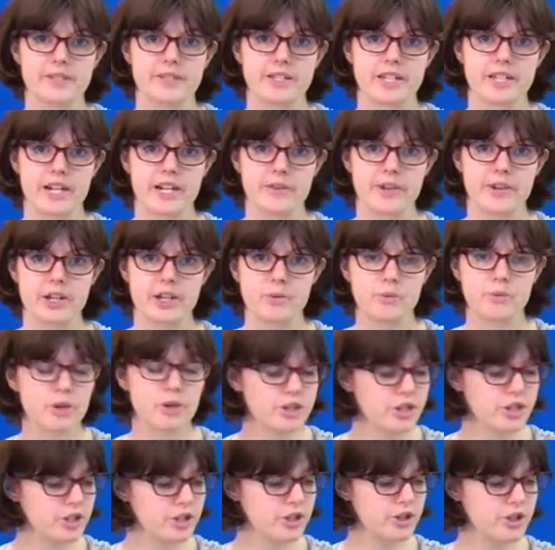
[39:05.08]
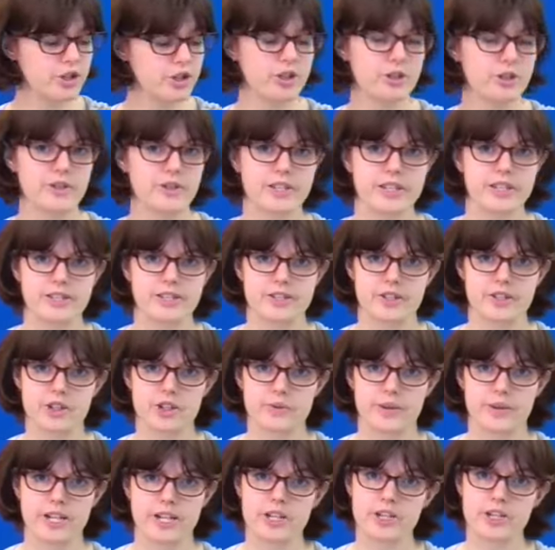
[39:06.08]
scenario, what should you do in this
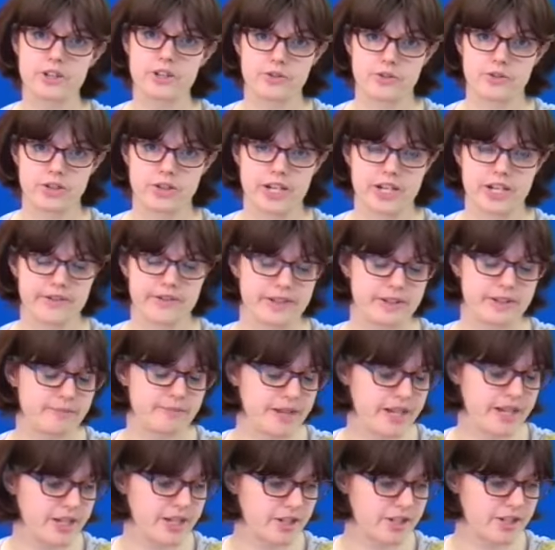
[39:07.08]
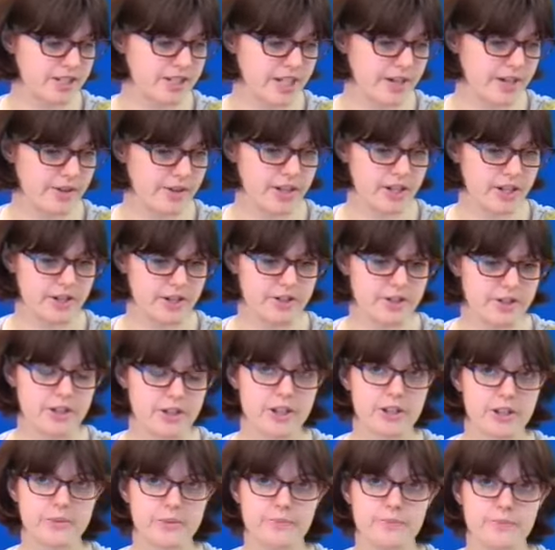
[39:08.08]
situation? Or here are some patients, how are you going to
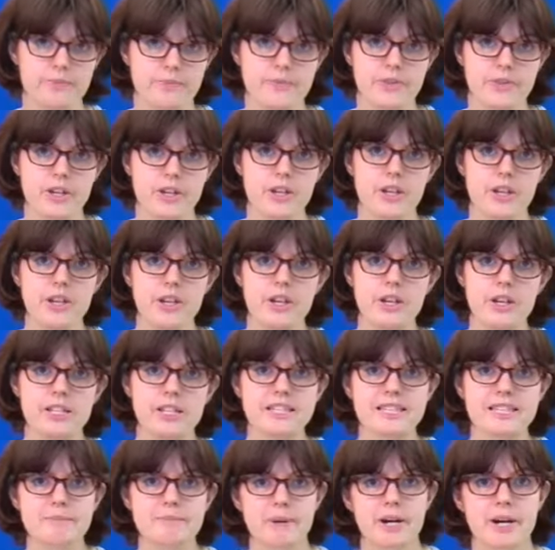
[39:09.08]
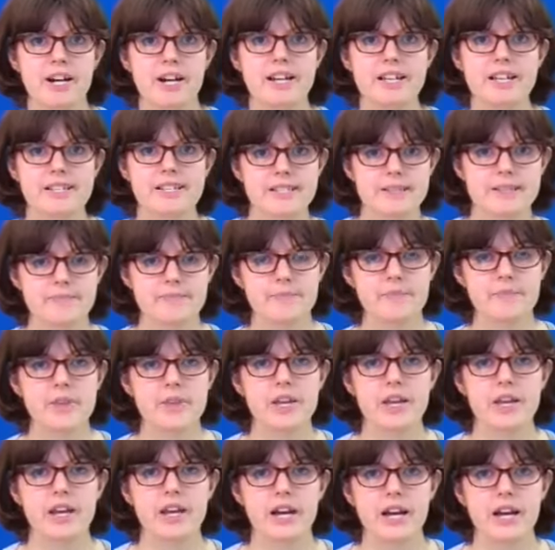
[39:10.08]
do? Spies.
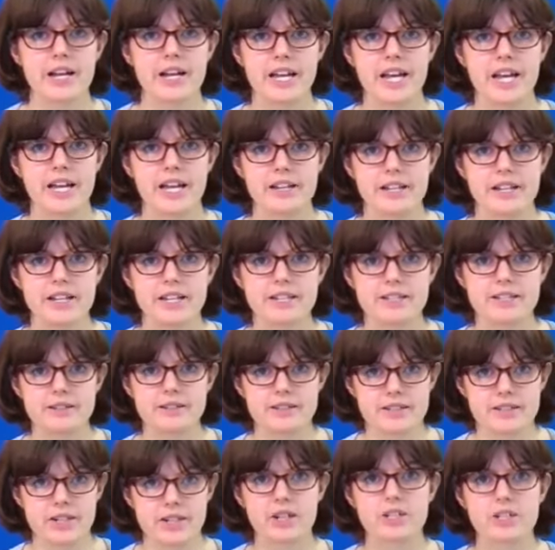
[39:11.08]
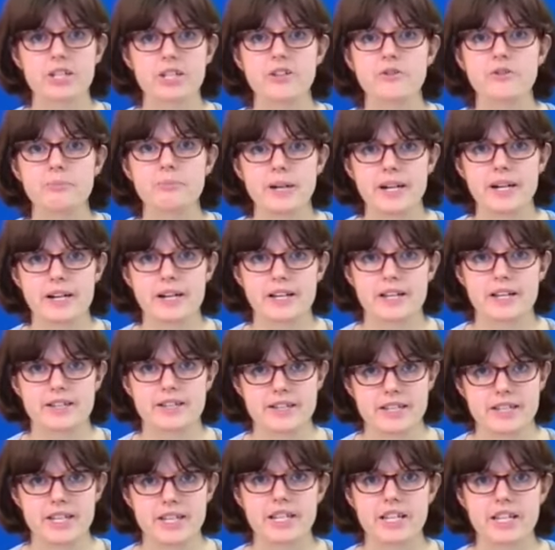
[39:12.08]
Again, start off by
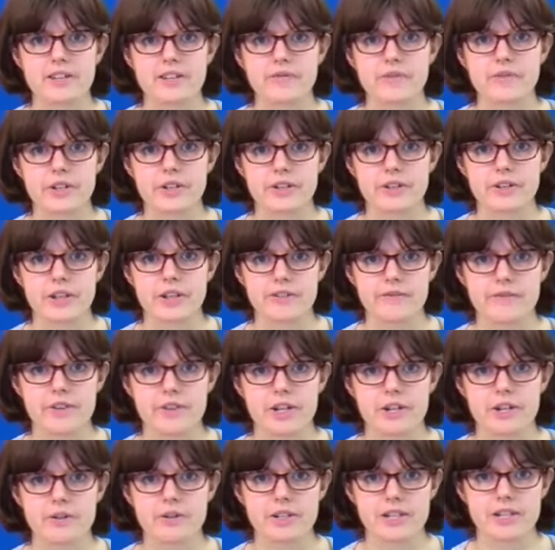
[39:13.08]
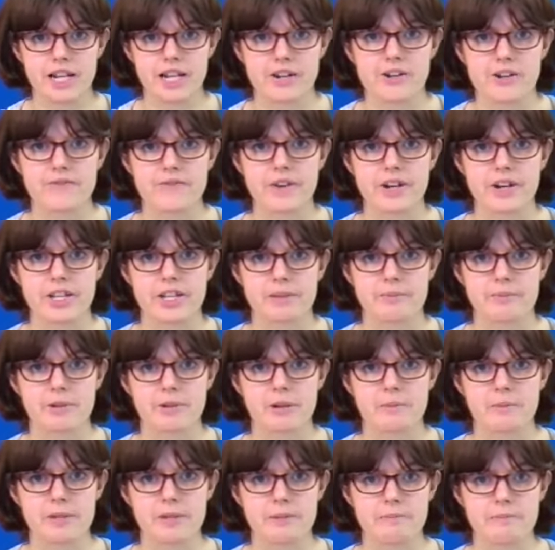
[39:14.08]
seeking info, clarifying the
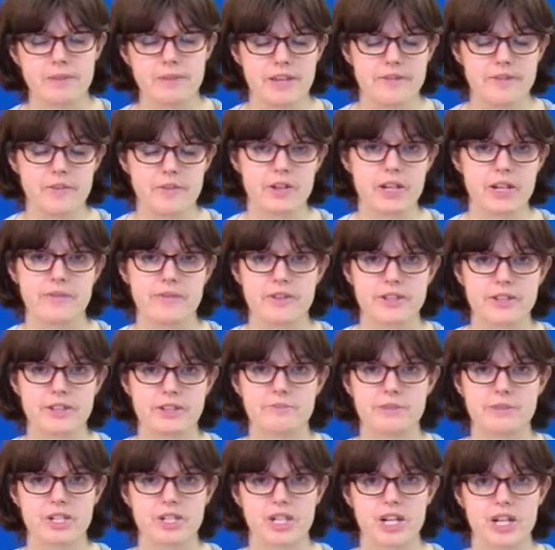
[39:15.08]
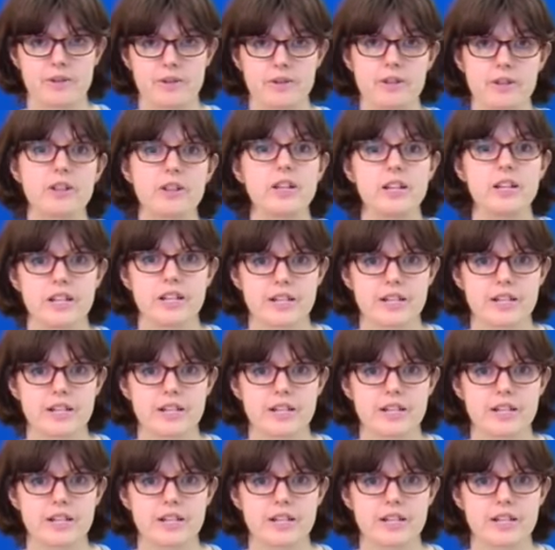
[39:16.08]
problem. If you're given something general,